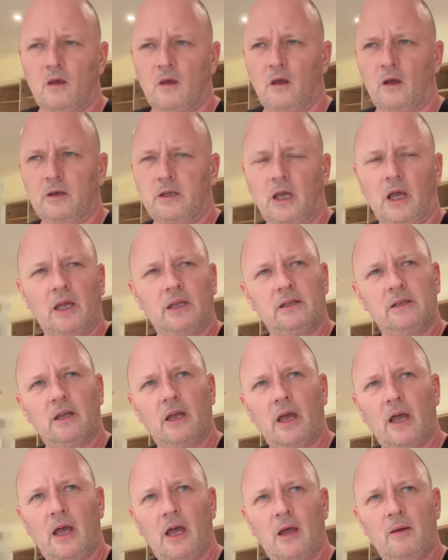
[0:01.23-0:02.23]
Okay,
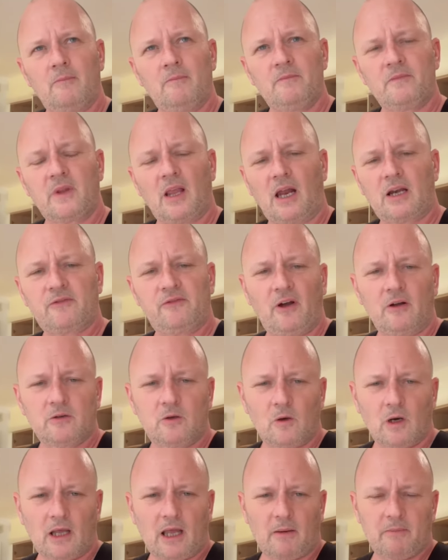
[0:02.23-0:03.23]
I had a phone
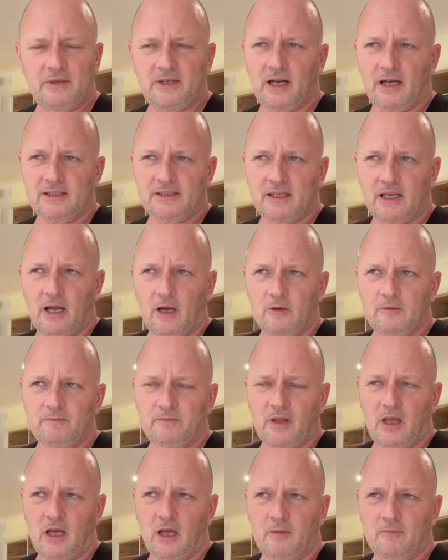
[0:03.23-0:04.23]
call a couple of days ago
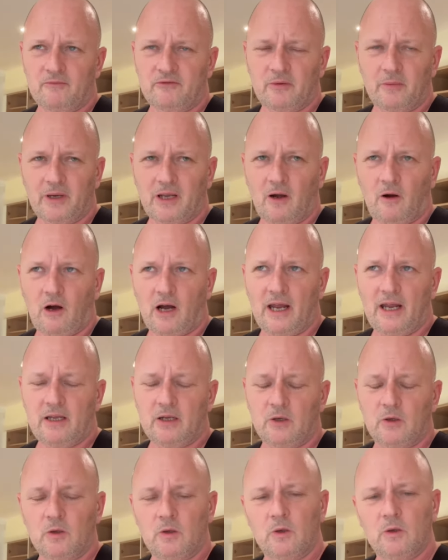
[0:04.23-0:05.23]
from a guy
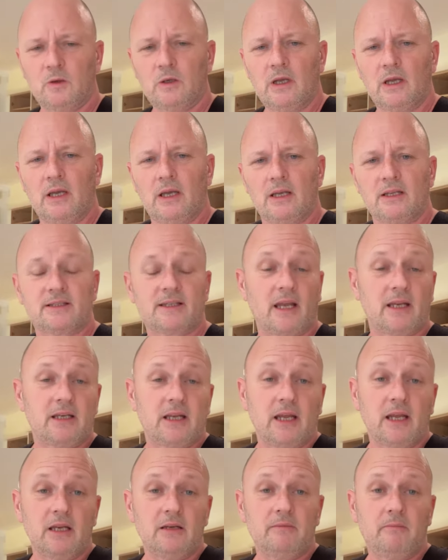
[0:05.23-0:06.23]
who said
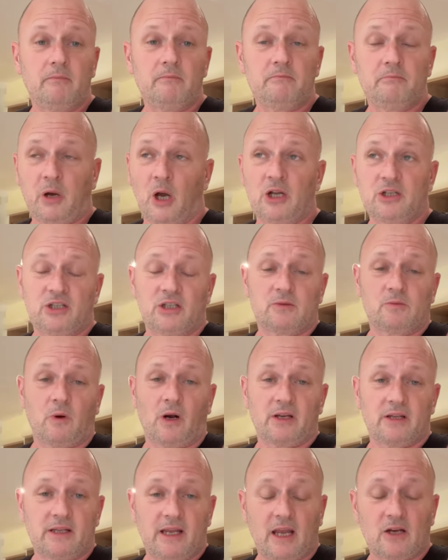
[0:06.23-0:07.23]
he'd purchased
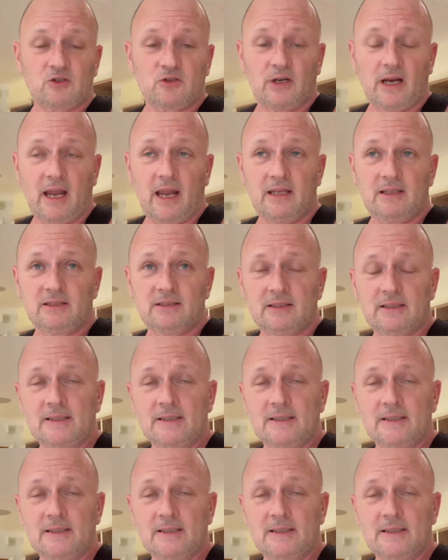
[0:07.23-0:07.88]
one of the XtraHands,